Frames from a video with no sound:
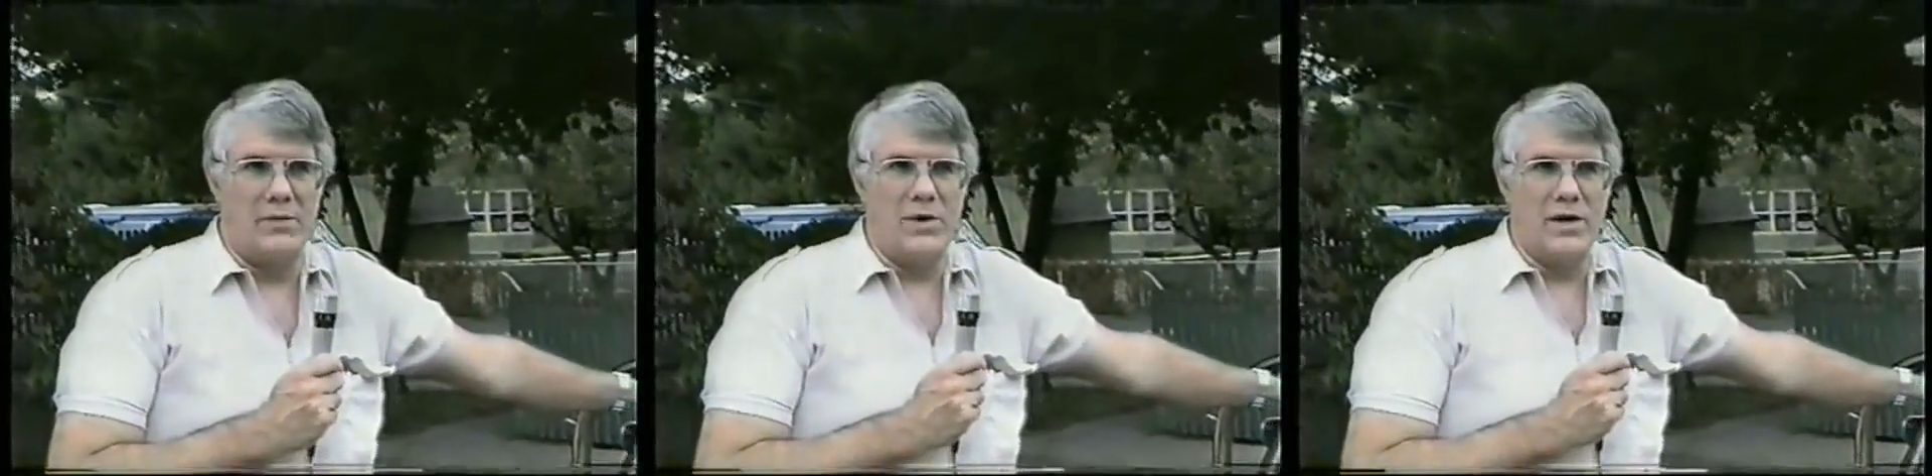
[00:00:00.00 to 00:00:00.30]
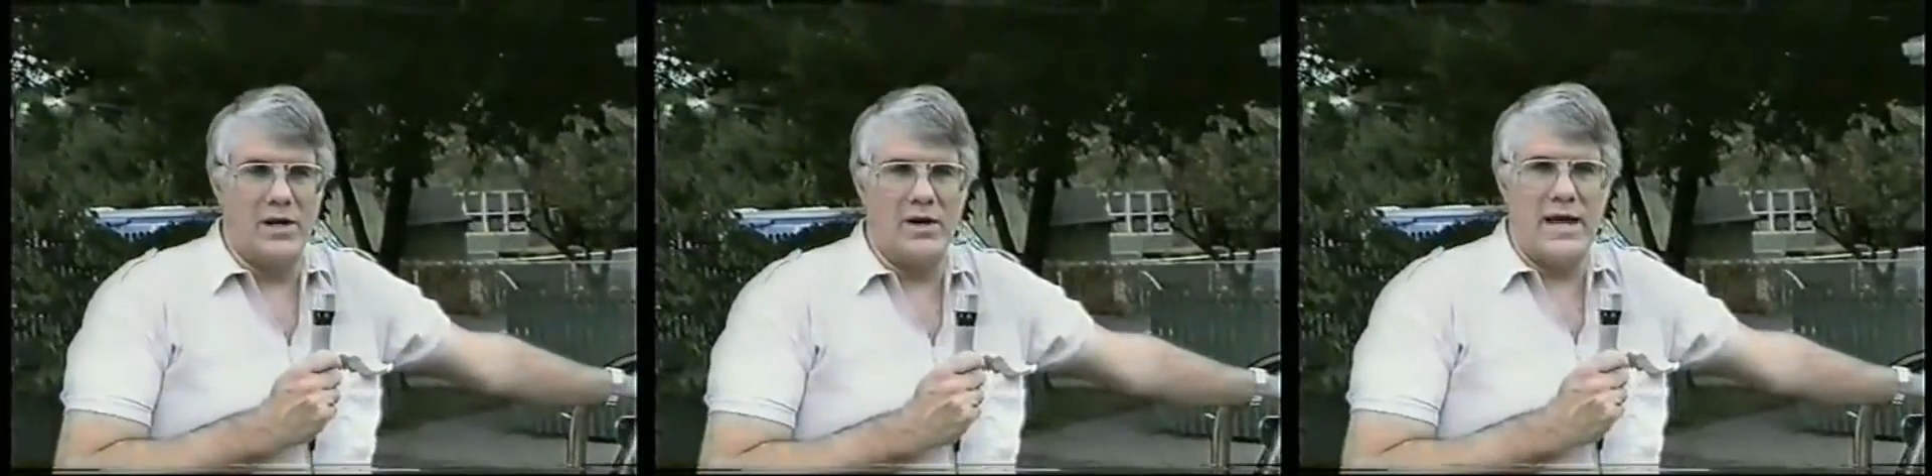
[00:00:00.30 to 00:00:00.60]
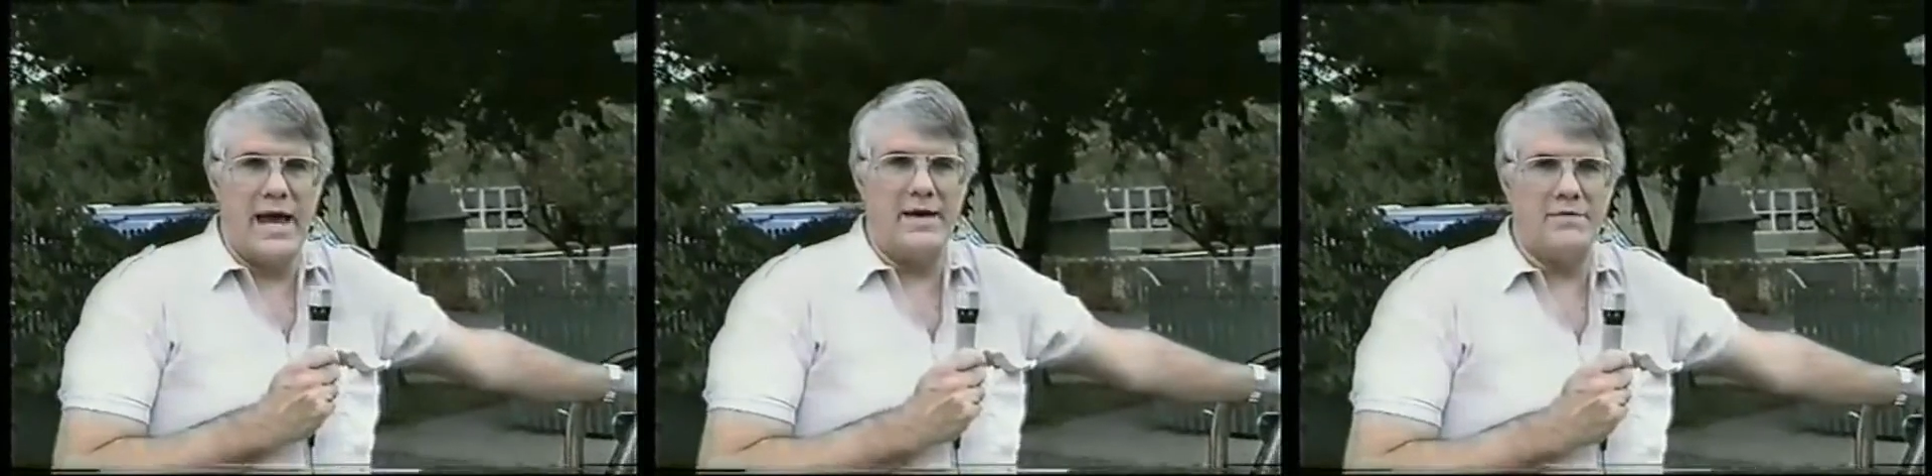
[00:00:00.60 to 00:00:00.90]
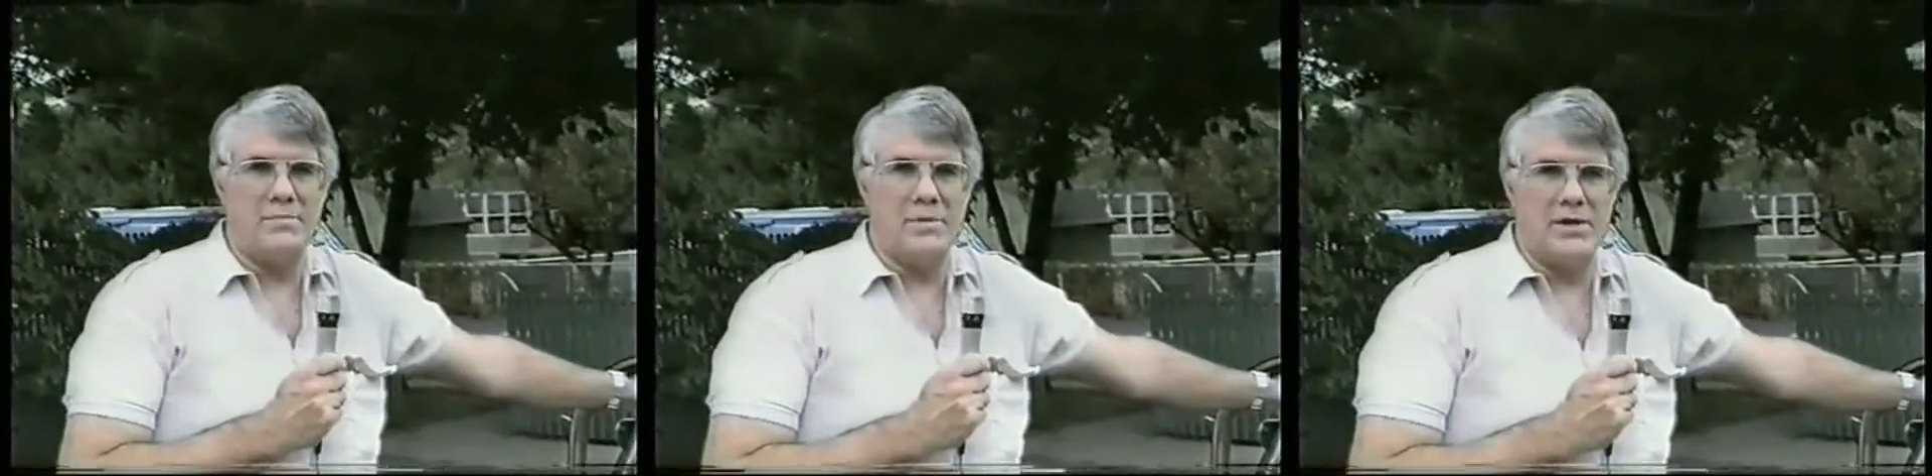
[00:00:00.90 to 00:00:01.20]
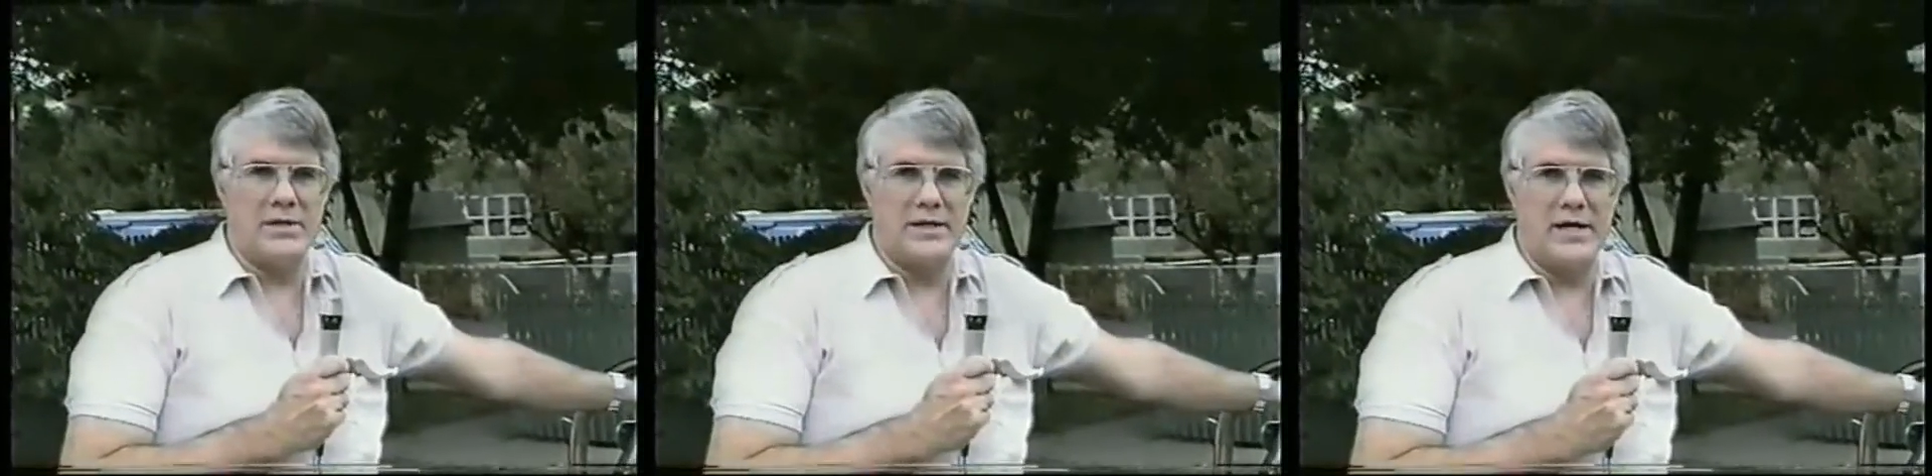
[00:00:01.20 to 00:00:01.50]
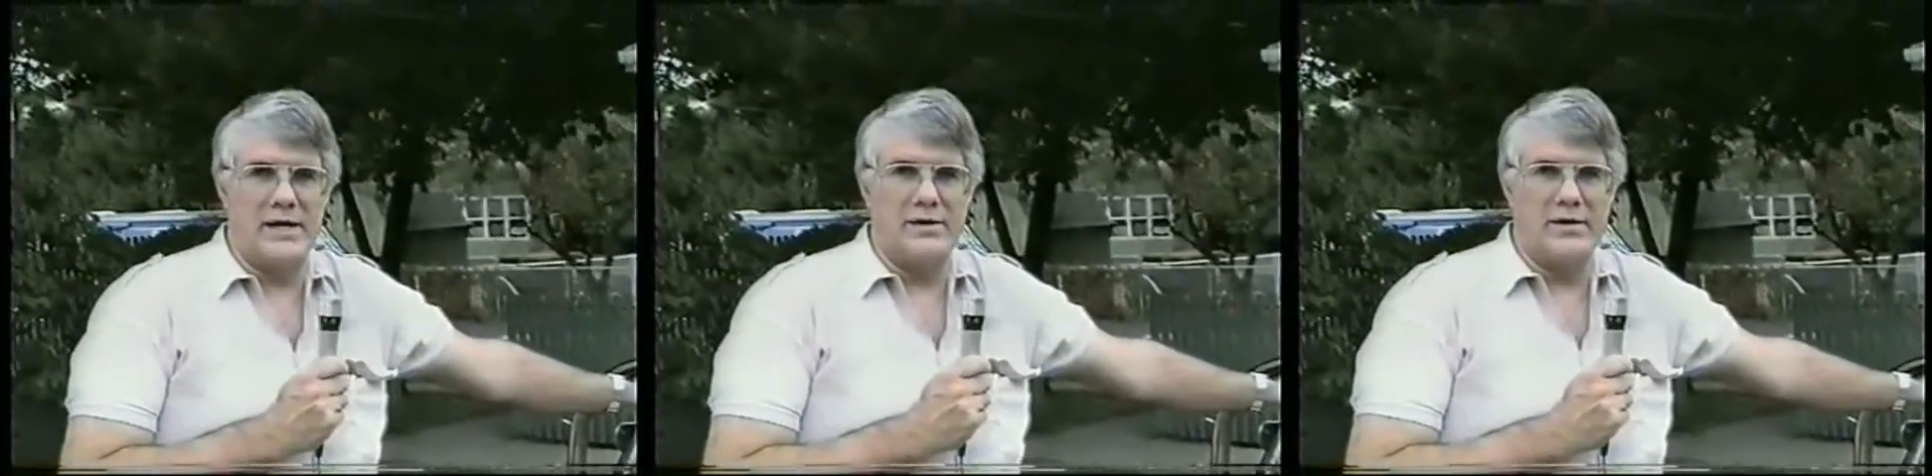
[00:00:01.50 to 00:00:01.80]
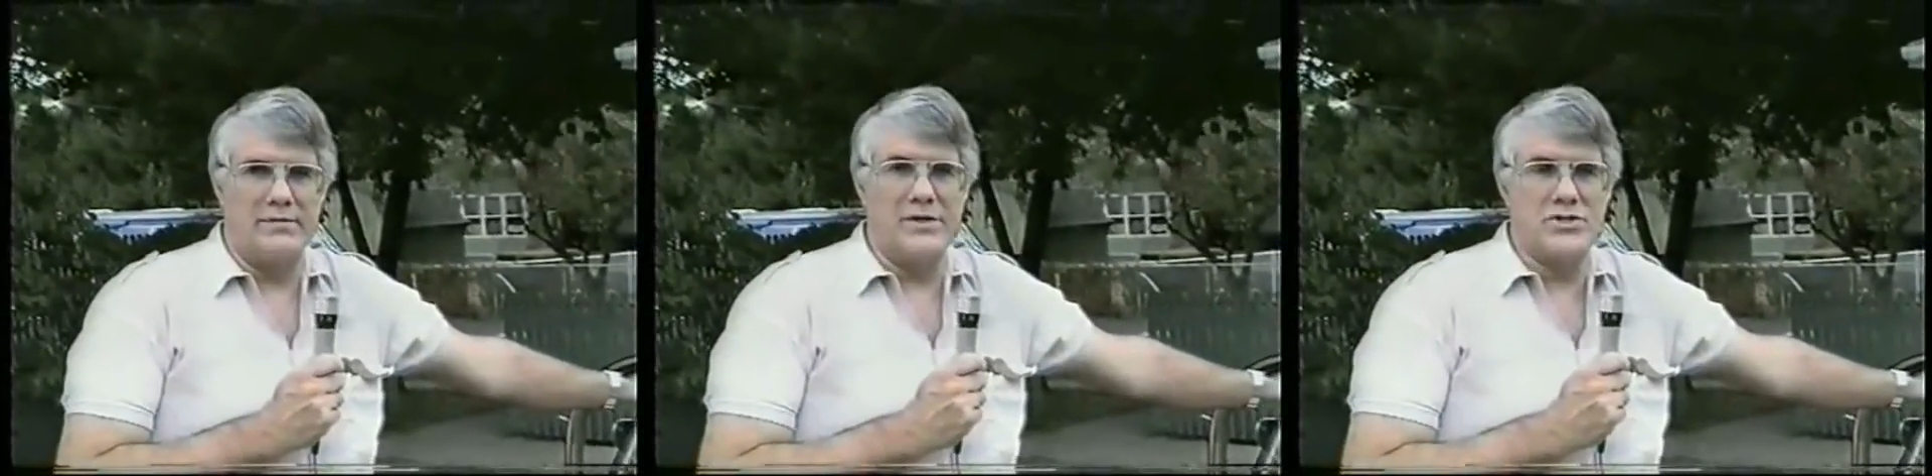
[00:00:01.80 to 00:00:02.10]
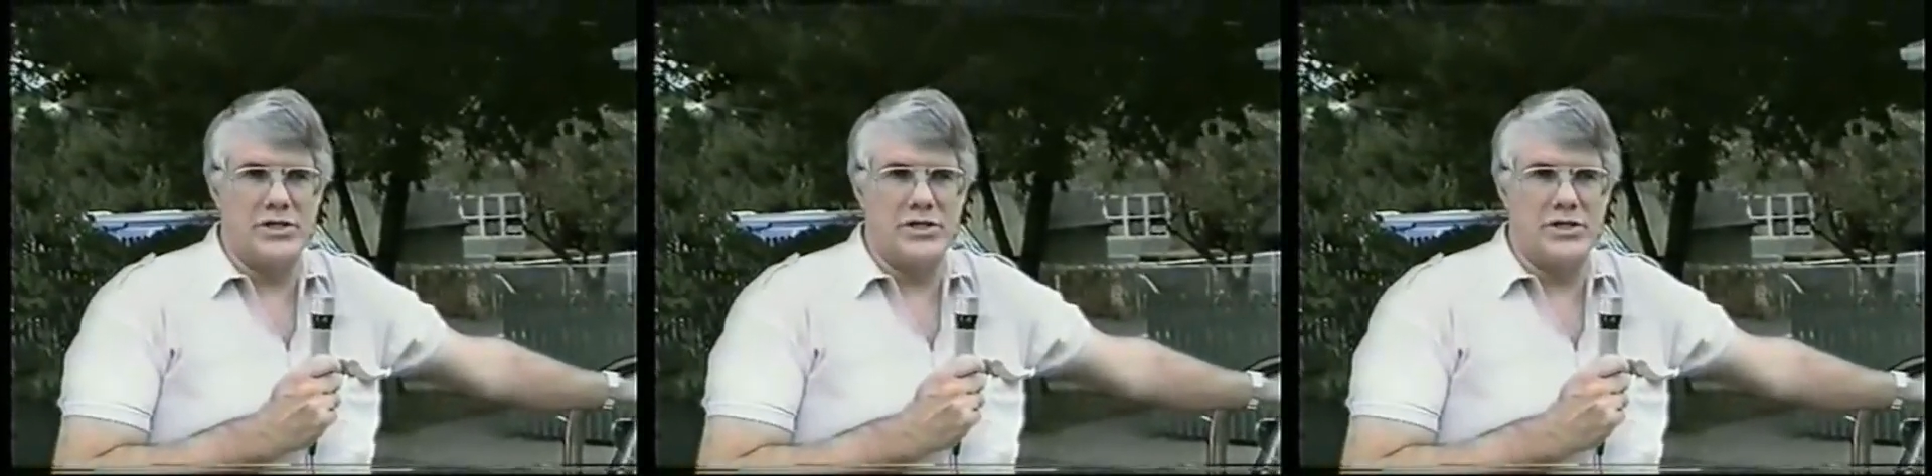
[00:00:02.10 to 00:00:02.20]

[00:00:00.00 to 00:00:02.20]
We literally have the ability now of